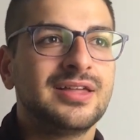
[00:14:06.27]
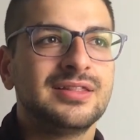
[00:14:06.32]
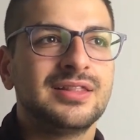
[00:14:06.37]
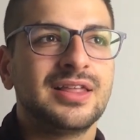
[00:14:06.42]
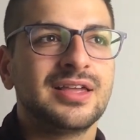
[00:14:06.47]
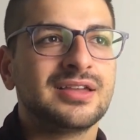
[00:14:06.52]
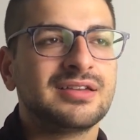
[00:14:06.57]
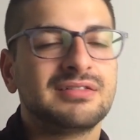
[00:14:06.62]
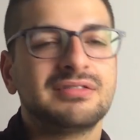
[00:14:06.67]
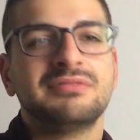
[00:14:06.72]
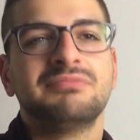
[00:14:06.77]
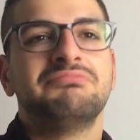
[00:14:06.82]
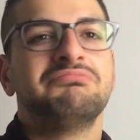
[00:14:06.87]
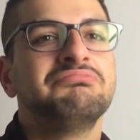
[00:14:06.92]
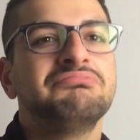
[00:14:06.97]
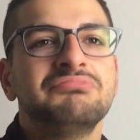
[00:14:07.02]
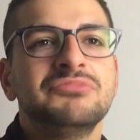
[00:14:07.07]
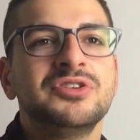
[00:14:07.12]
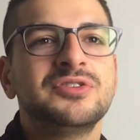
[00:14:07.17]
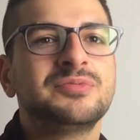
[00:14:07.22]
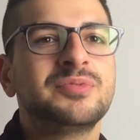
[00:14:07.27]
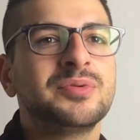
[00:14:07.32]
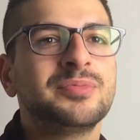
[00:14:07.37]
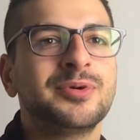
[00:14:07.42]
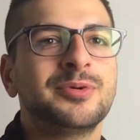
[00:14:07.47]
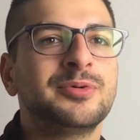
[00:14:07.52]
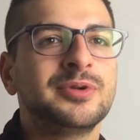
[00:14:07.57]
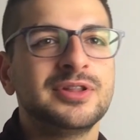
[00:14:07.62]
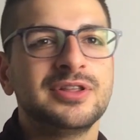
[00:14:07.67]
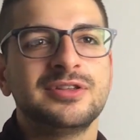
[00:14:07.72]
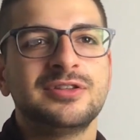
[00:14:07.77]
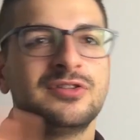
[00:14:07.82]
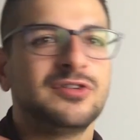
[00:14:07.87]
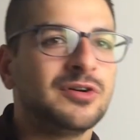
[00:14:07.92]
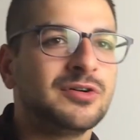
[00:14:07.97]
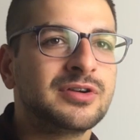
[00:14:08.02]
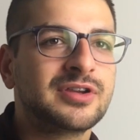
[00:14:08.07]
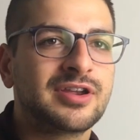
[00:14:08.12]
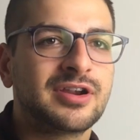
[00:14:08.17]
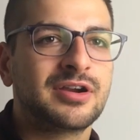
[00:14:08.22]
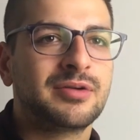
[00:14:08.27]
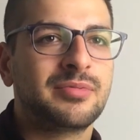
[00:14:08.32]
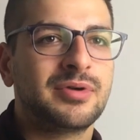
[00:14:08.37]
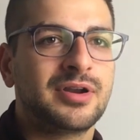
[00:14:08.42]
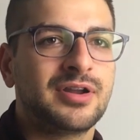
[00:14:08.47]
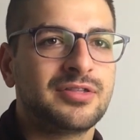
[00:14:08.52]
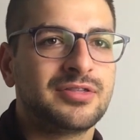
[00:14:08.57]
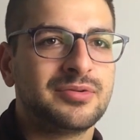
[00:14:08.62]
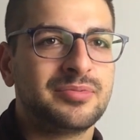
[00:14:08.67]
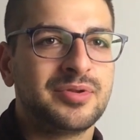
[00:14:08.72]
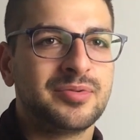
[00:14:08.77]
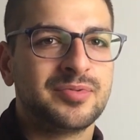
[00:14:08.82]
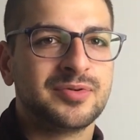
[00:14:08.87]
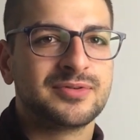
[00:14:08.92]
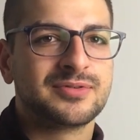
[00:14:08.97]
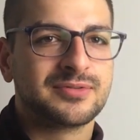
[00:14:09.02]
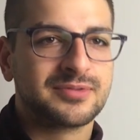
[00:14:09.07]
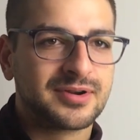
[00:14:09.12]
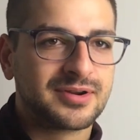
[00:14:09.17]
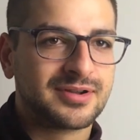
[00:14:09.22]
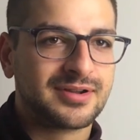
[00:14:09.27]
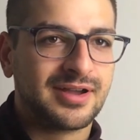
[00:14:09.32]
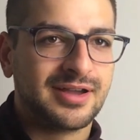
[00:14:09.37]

Like, these people really don't care about other people's work